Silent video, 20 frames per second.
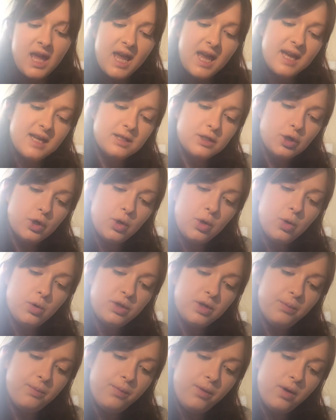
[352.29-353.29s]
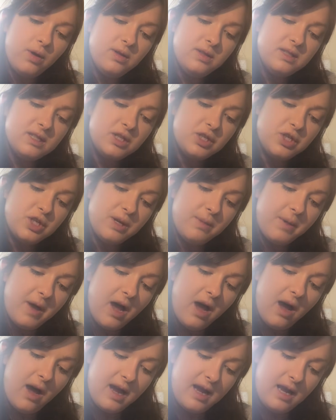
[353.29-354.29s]
It's called the Bronze
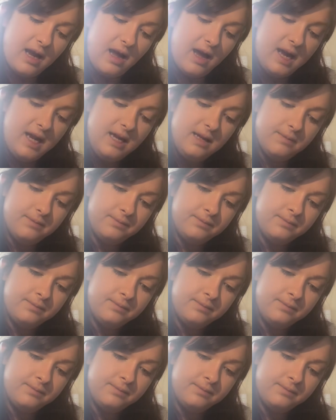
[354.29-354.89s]
Shimmer Highlight.